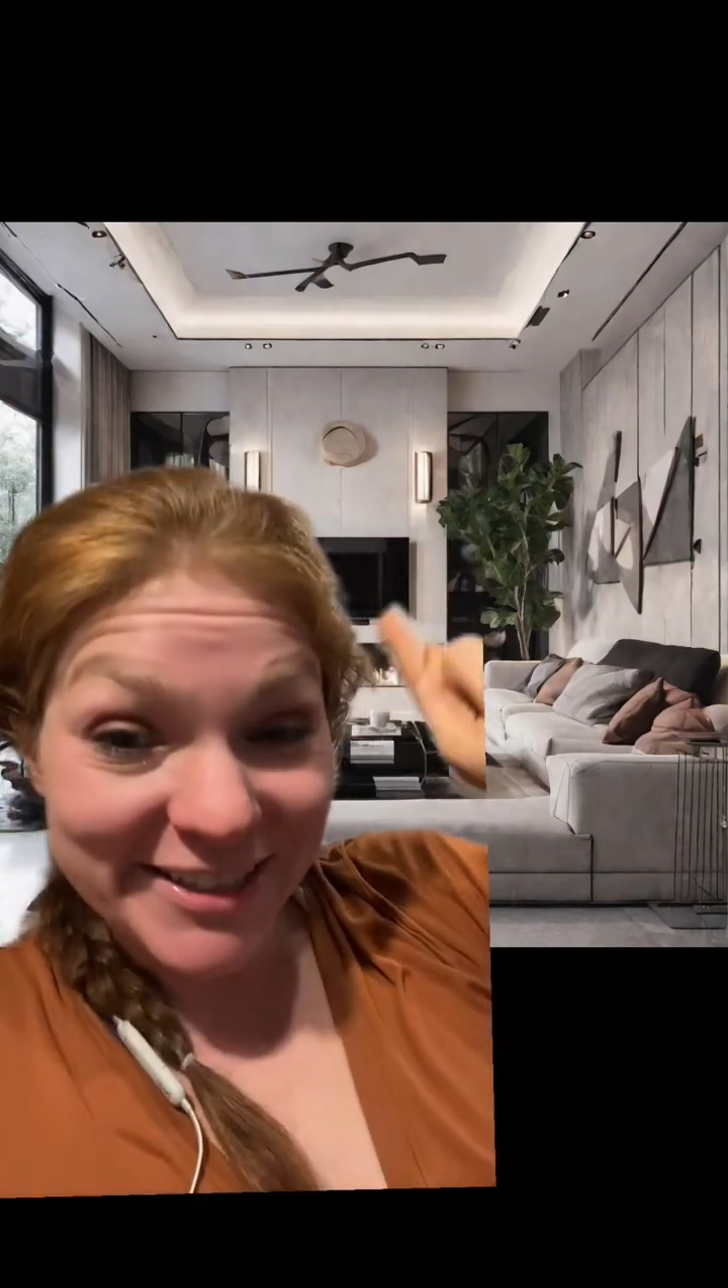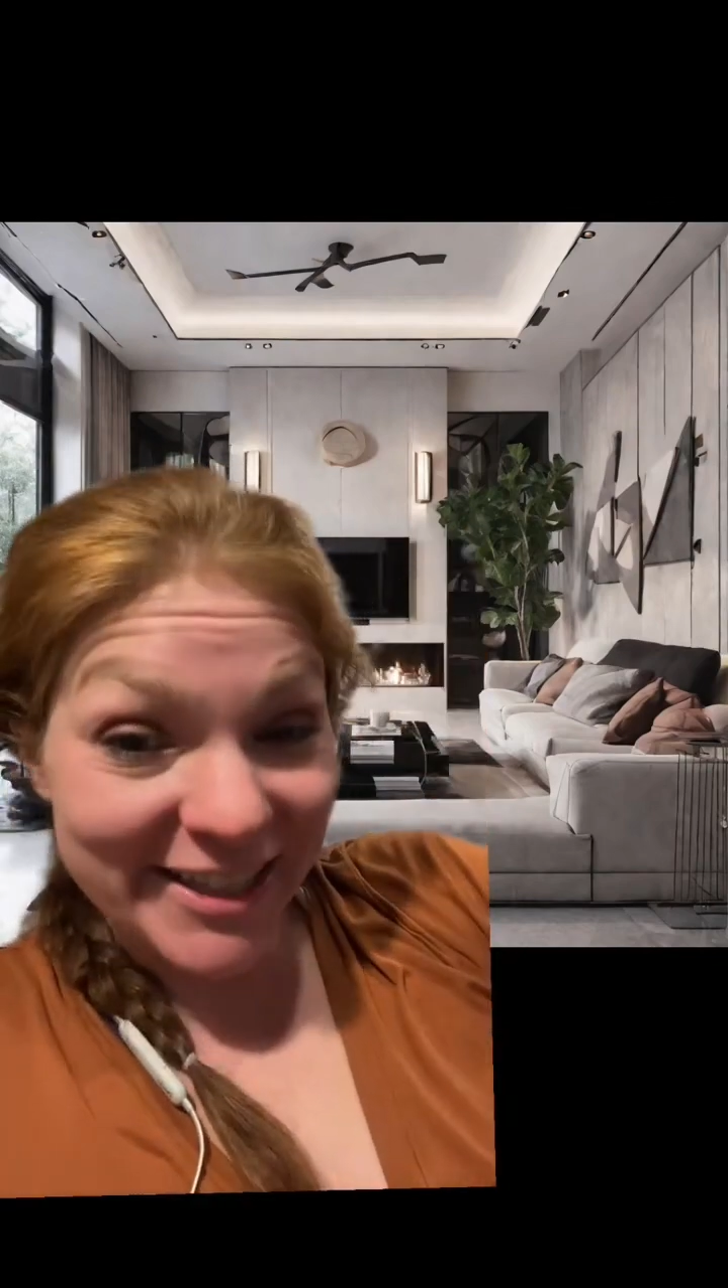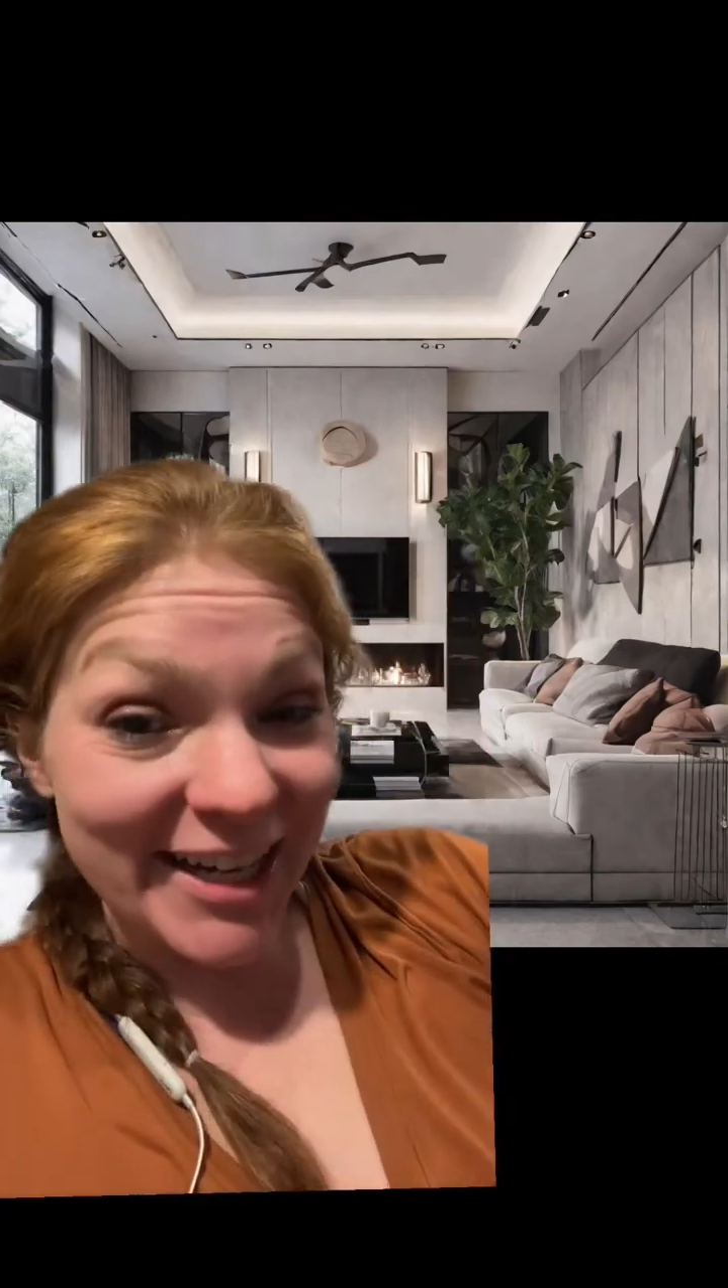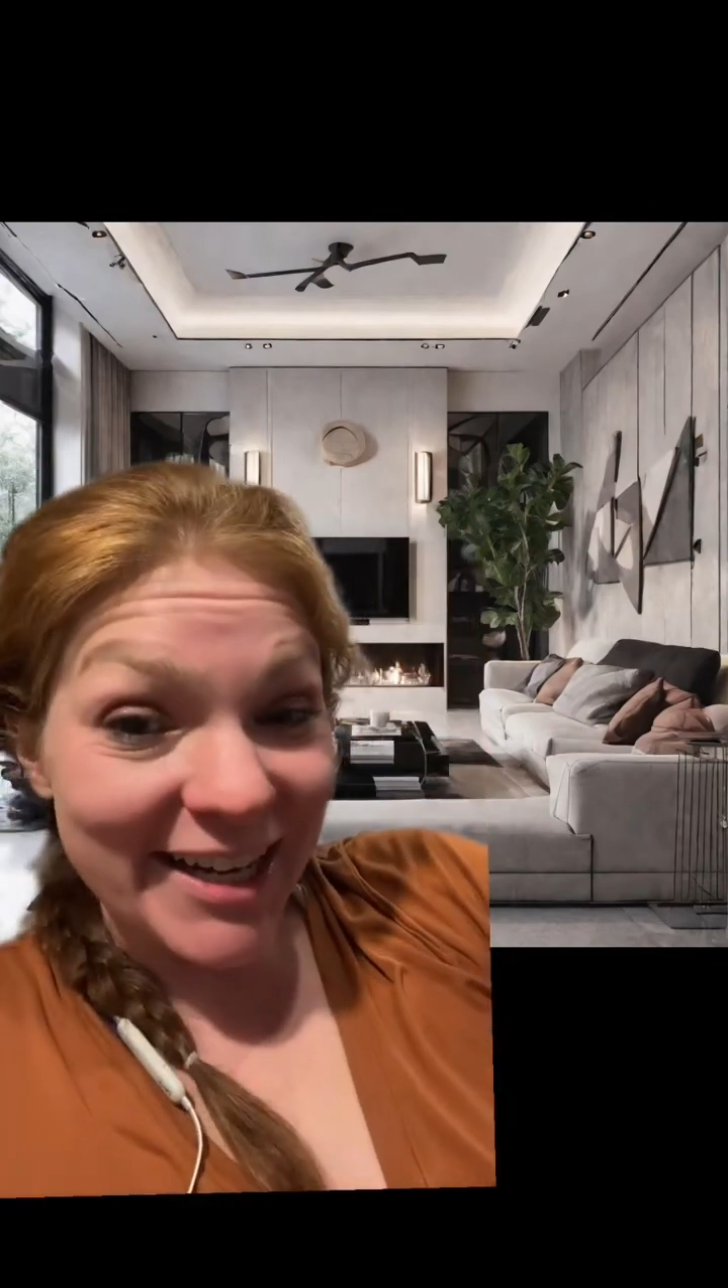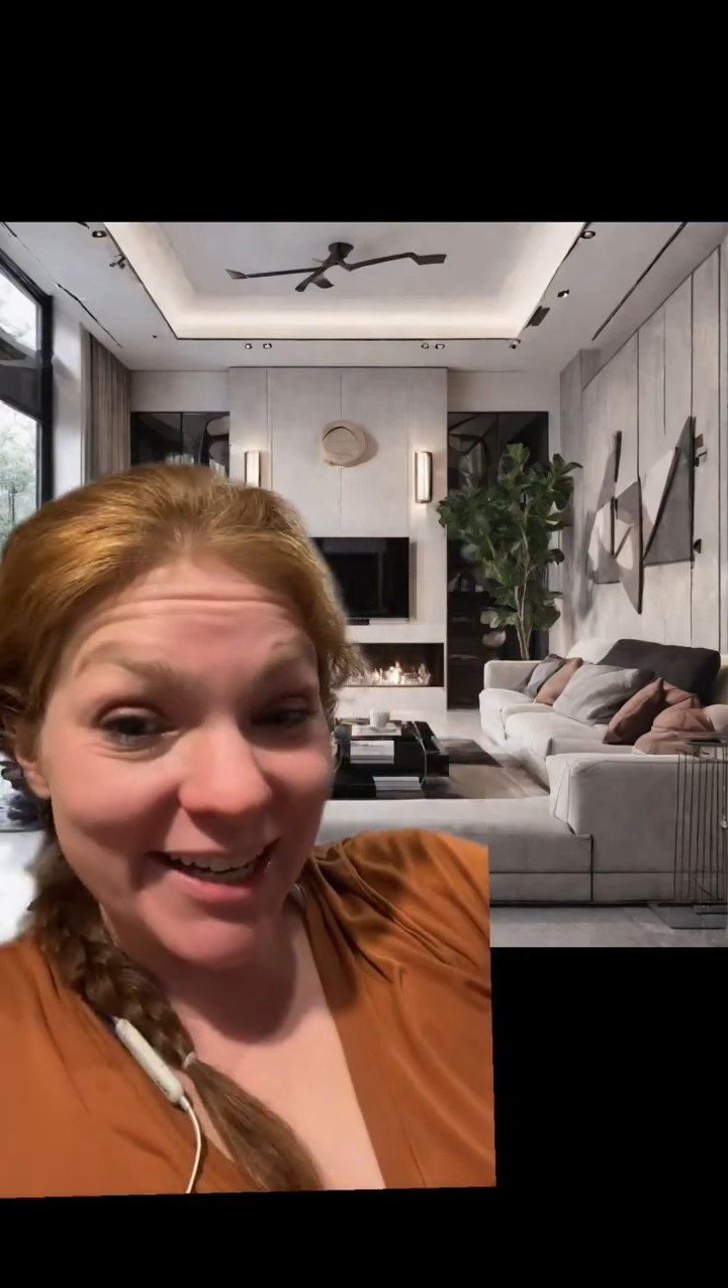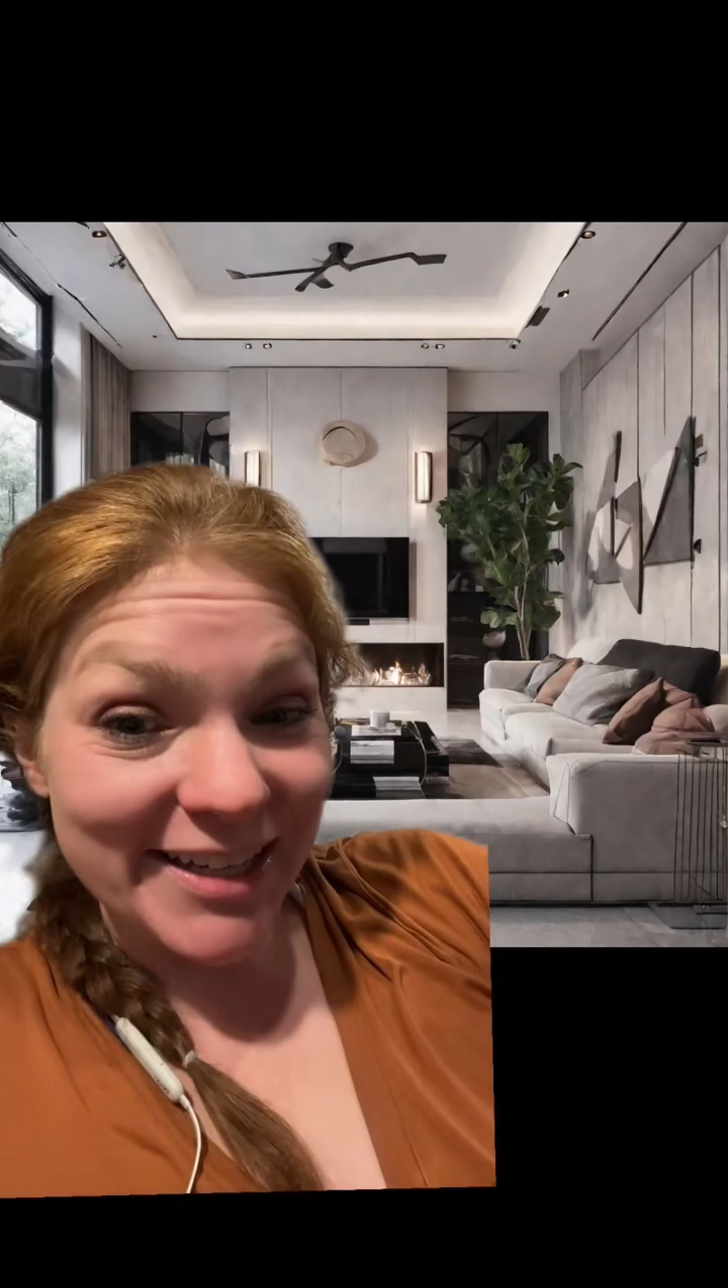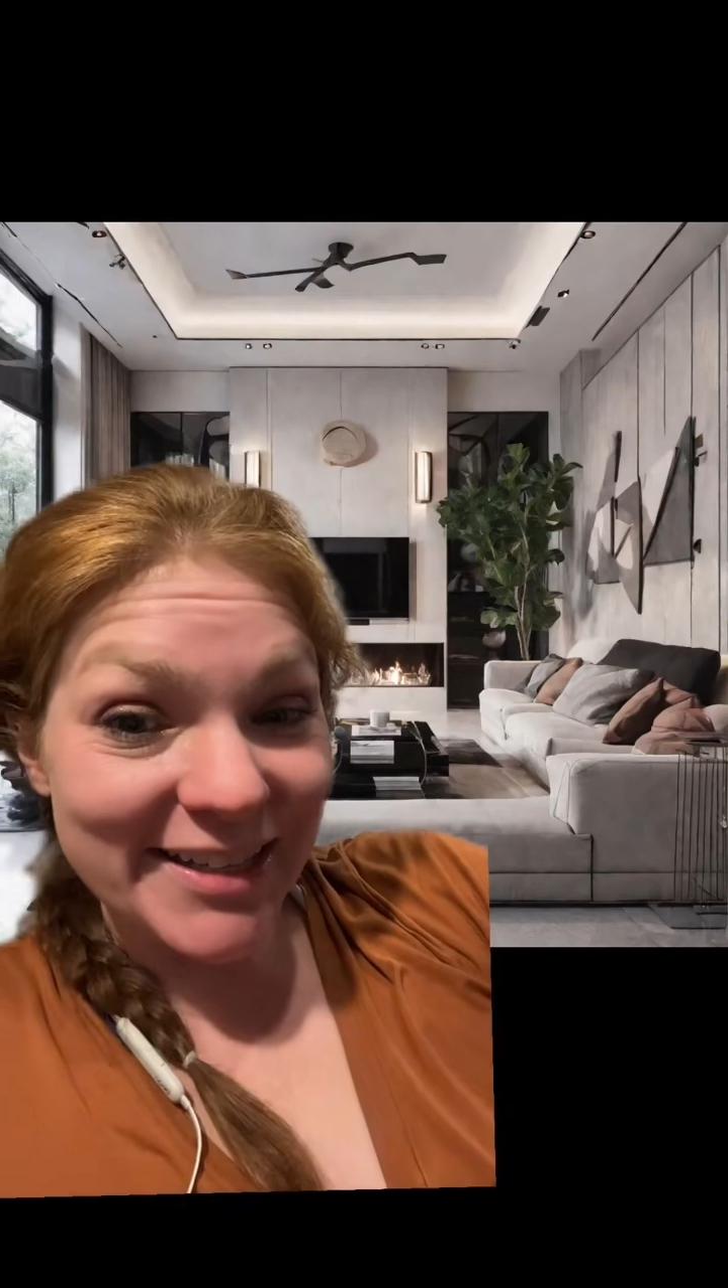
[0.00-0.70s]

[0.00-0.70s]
guide